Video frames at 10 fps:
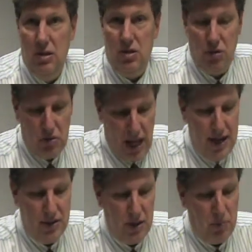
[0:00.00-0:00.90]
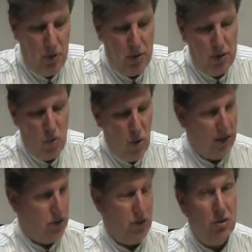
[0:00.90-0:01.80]
So asking pertinent
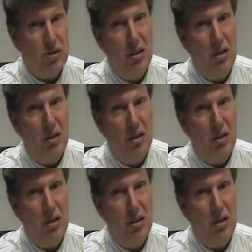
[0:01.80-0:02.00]
questions. There's a